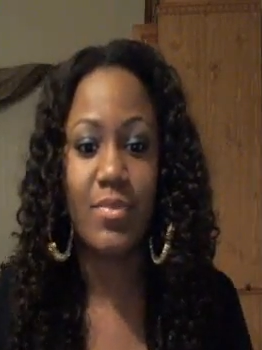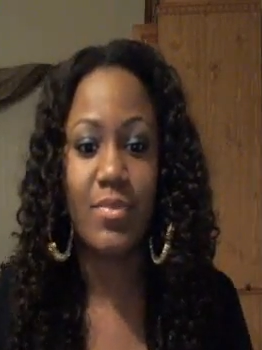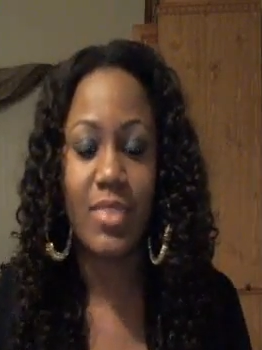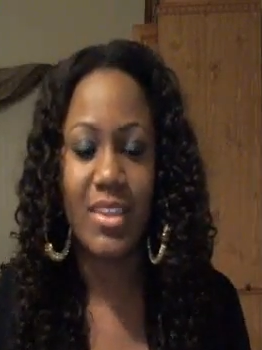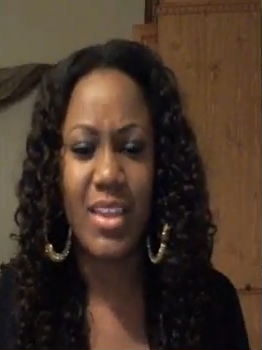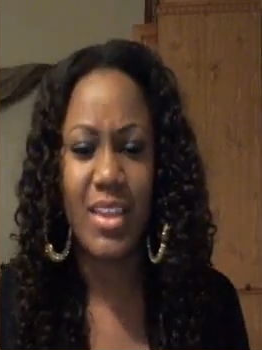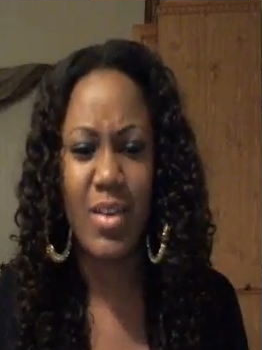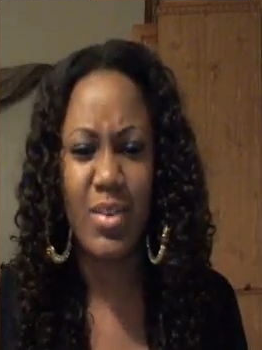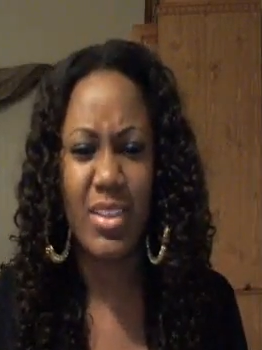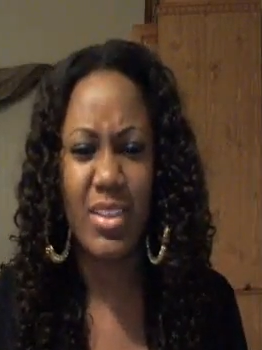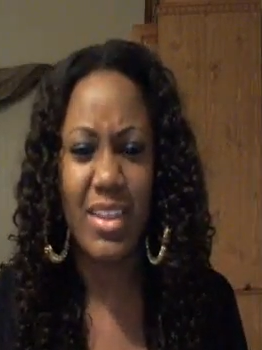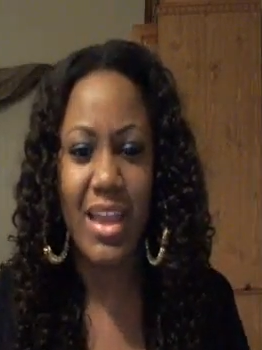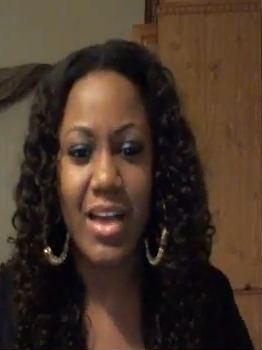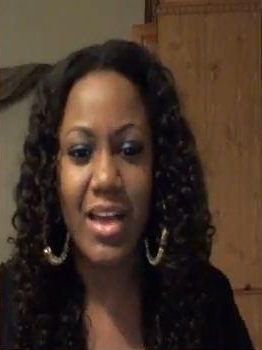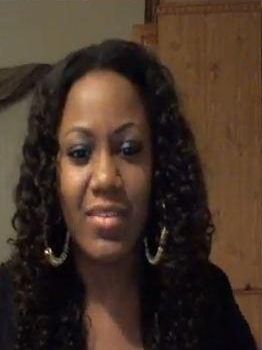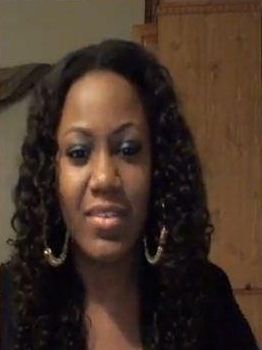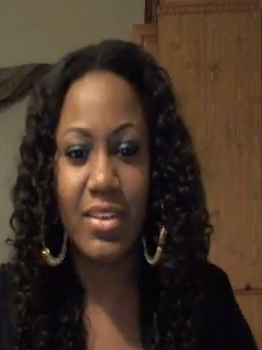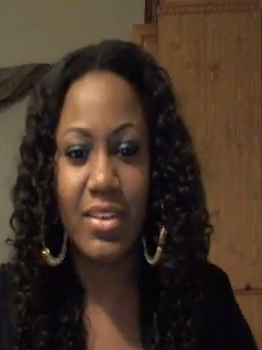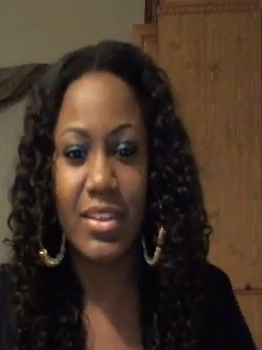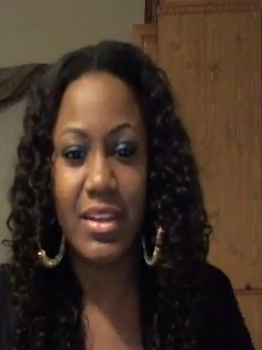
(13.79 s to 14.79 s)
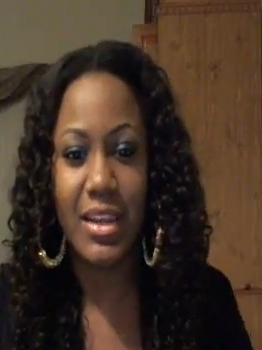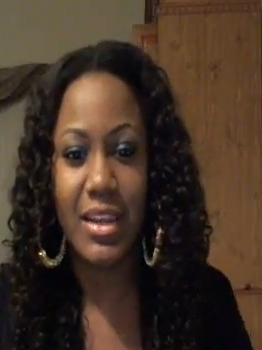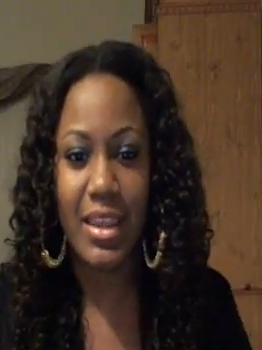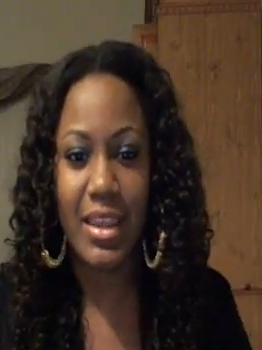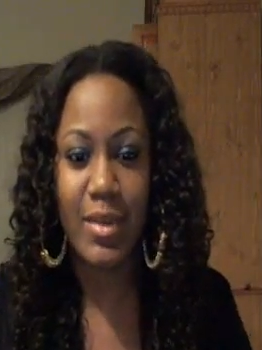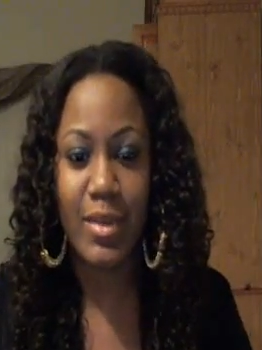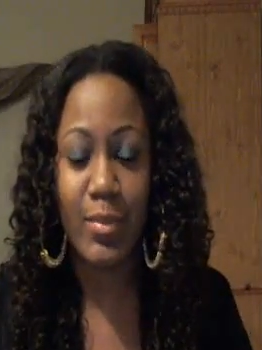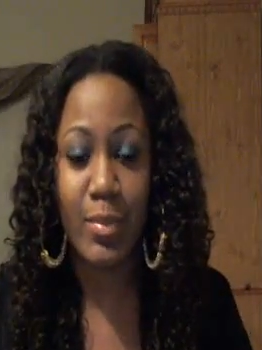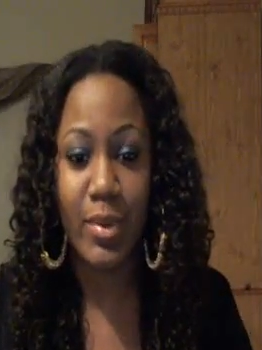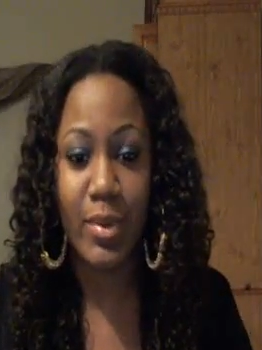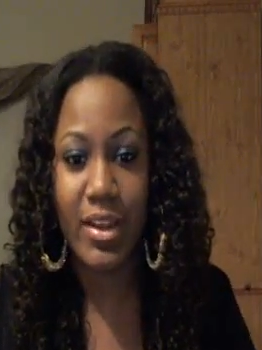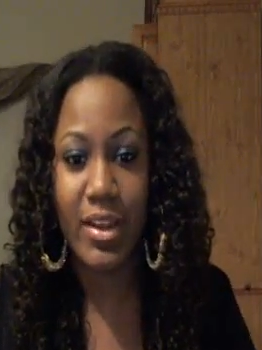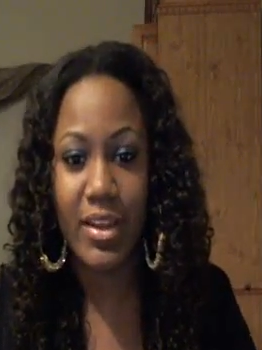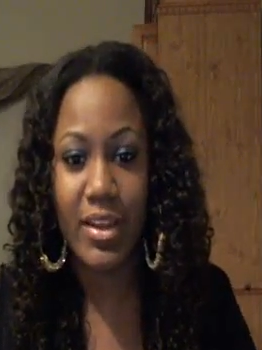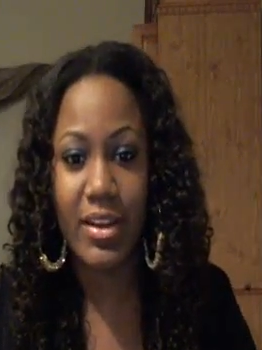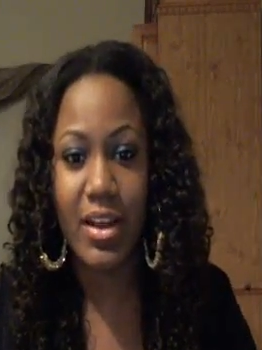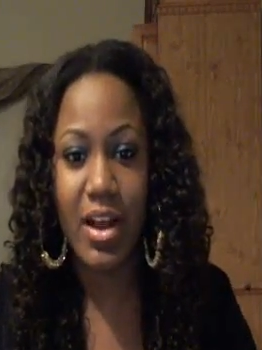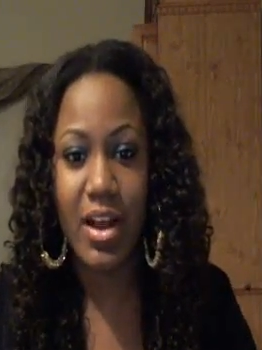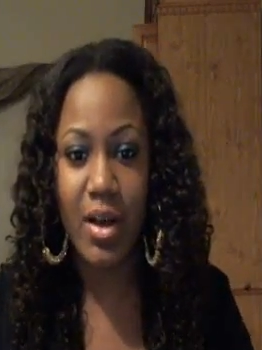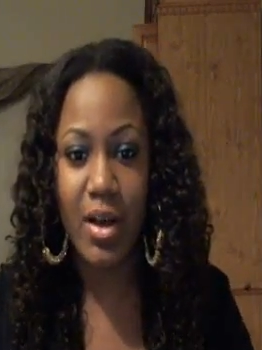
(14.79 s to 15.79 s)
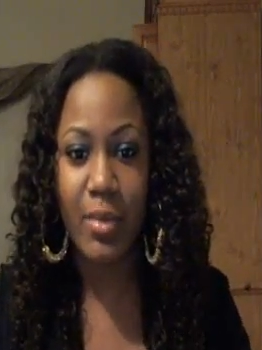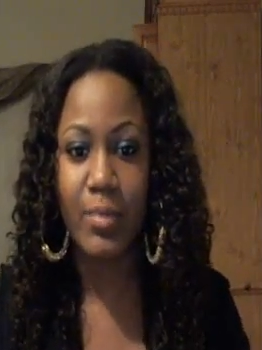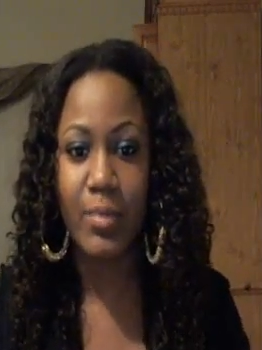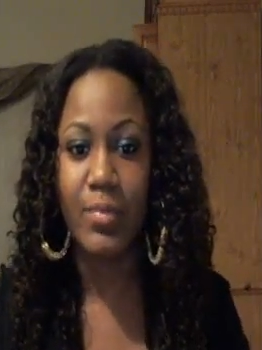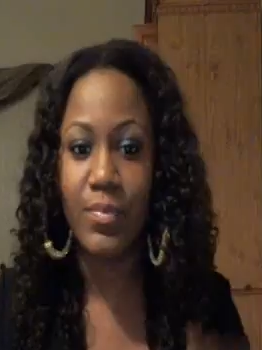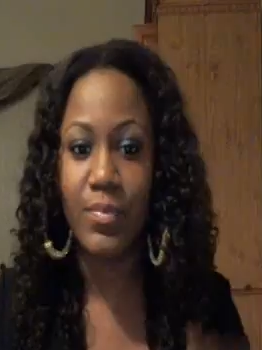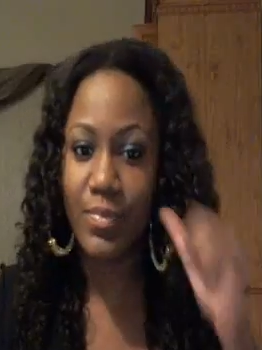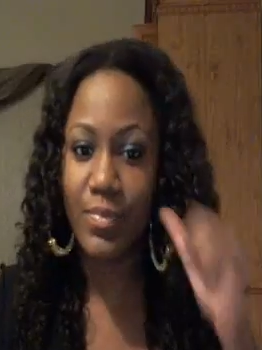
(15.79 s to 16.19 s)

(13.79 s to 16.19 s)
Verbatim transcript: not really an outfit of the night, but um,